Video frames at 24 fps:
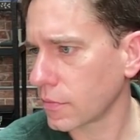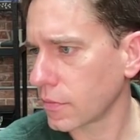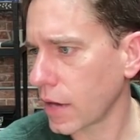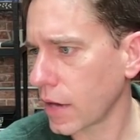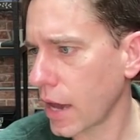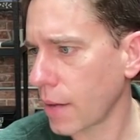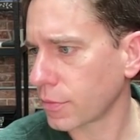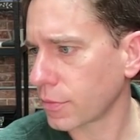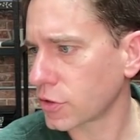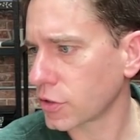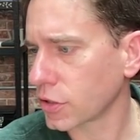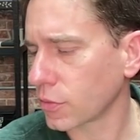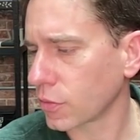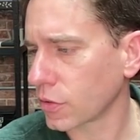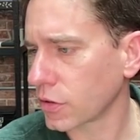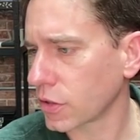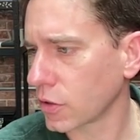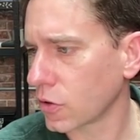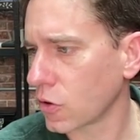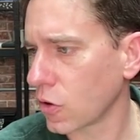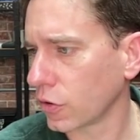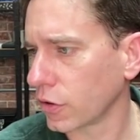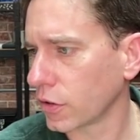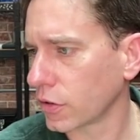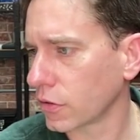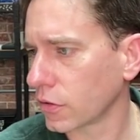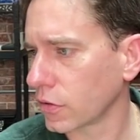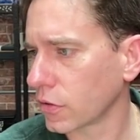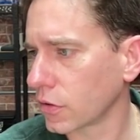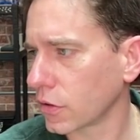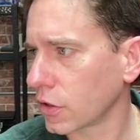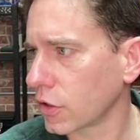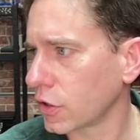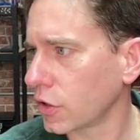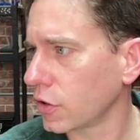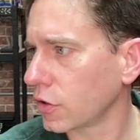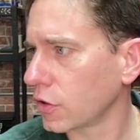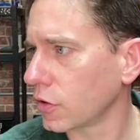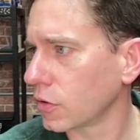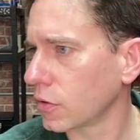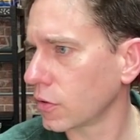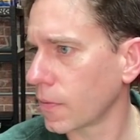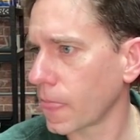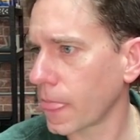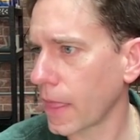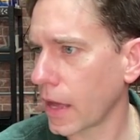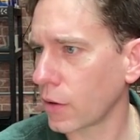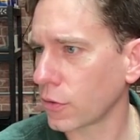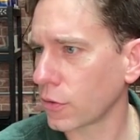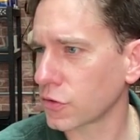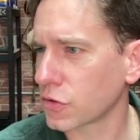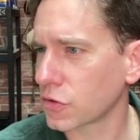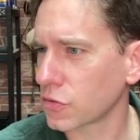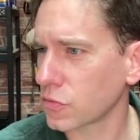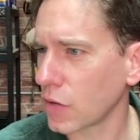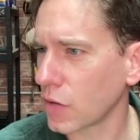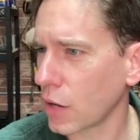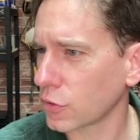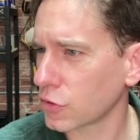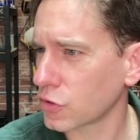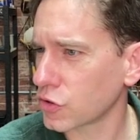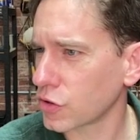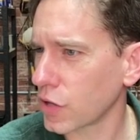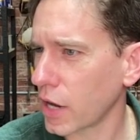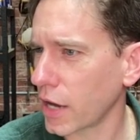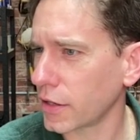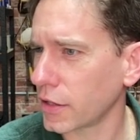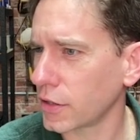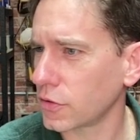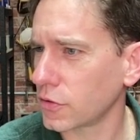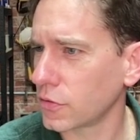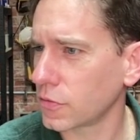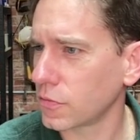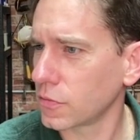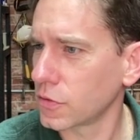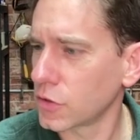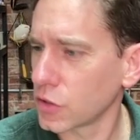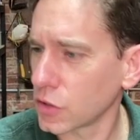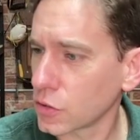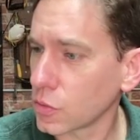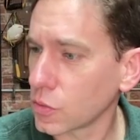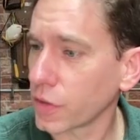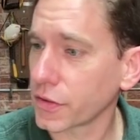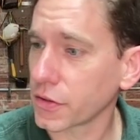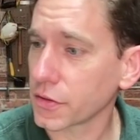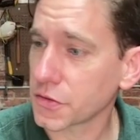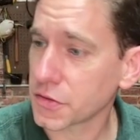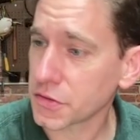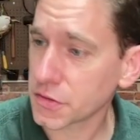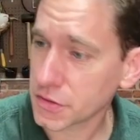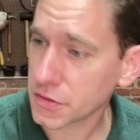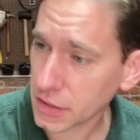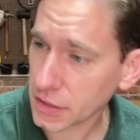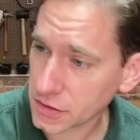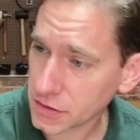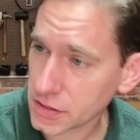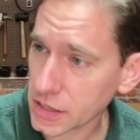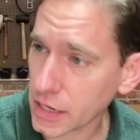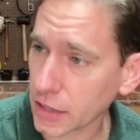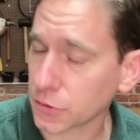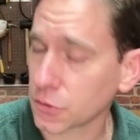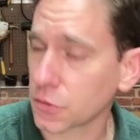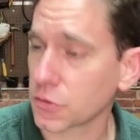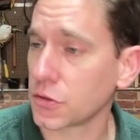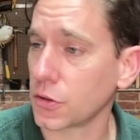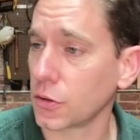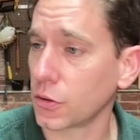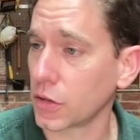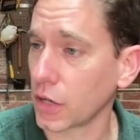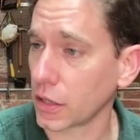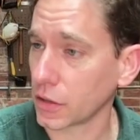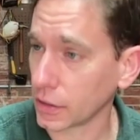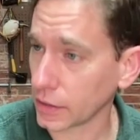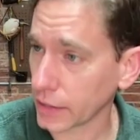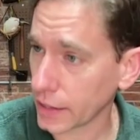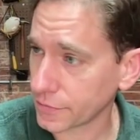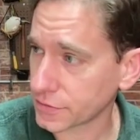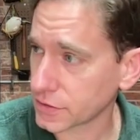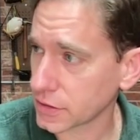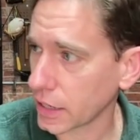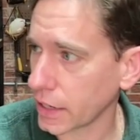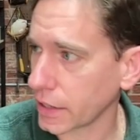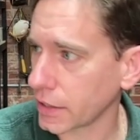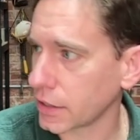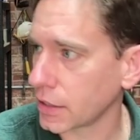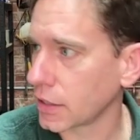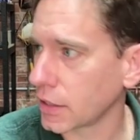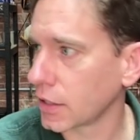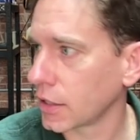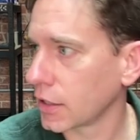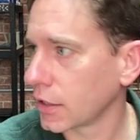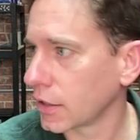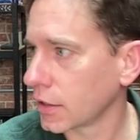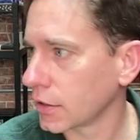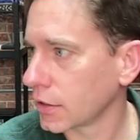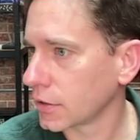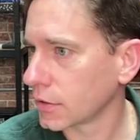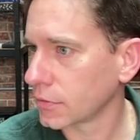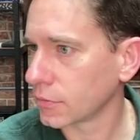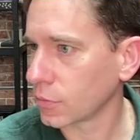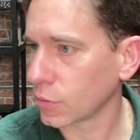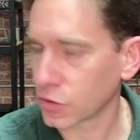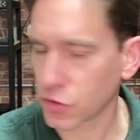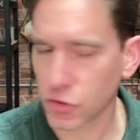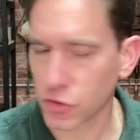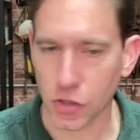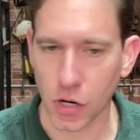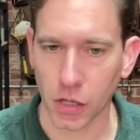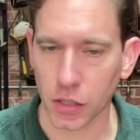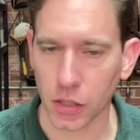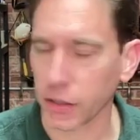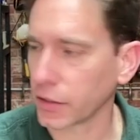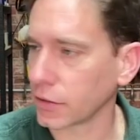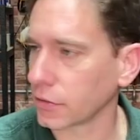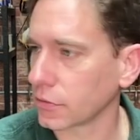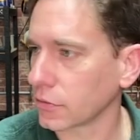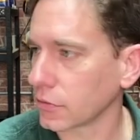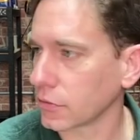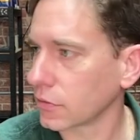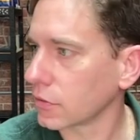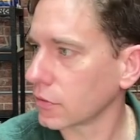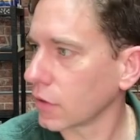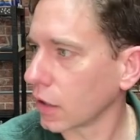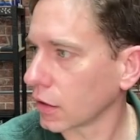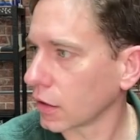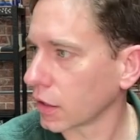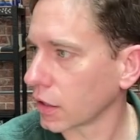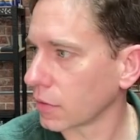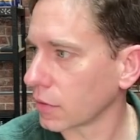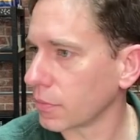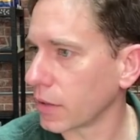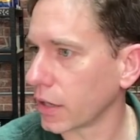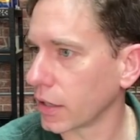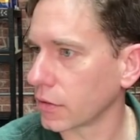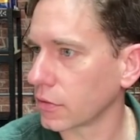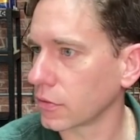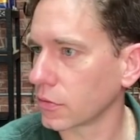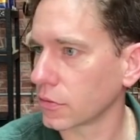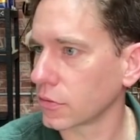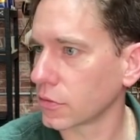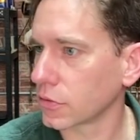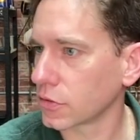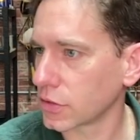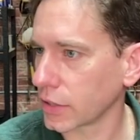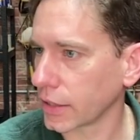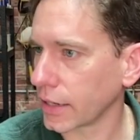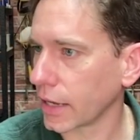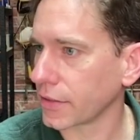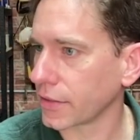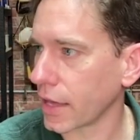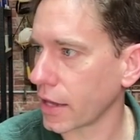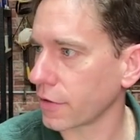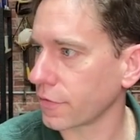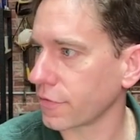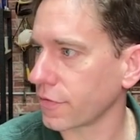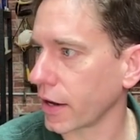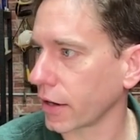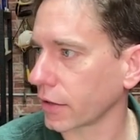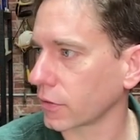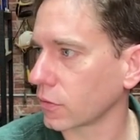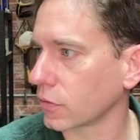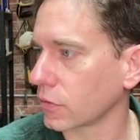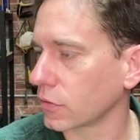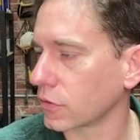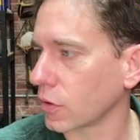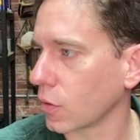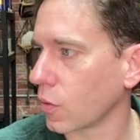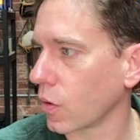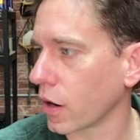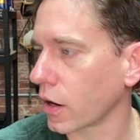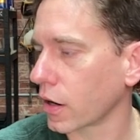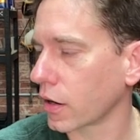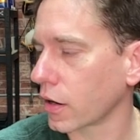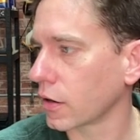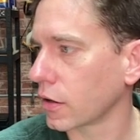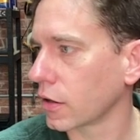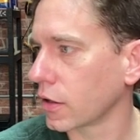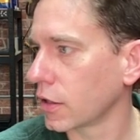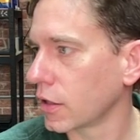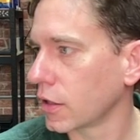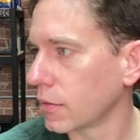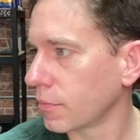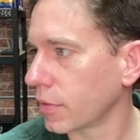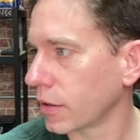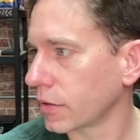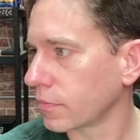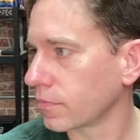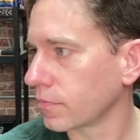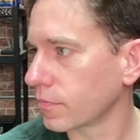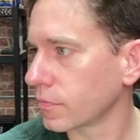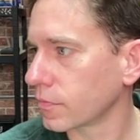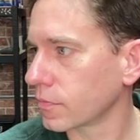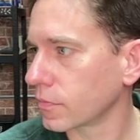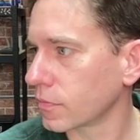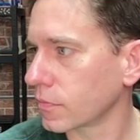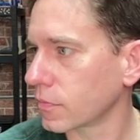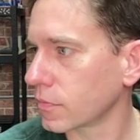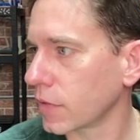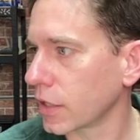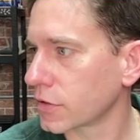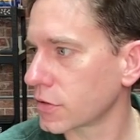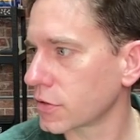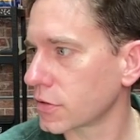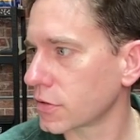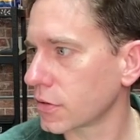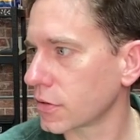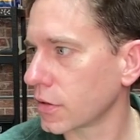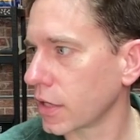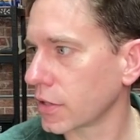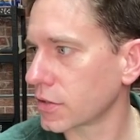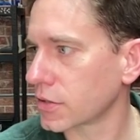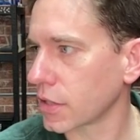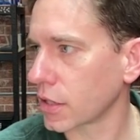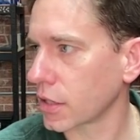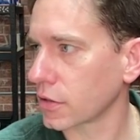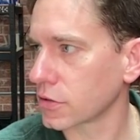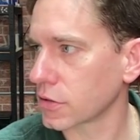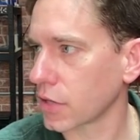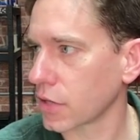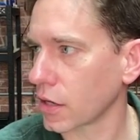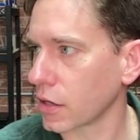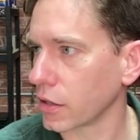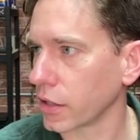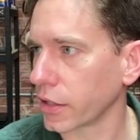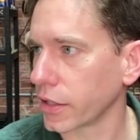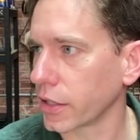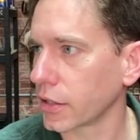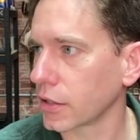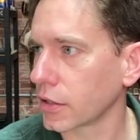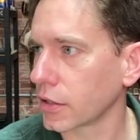Aperture with the golden hue, I was trying to do what the 60X was doing on the left side. Was struggling a little bit to get that effect to work, but it's there subtly.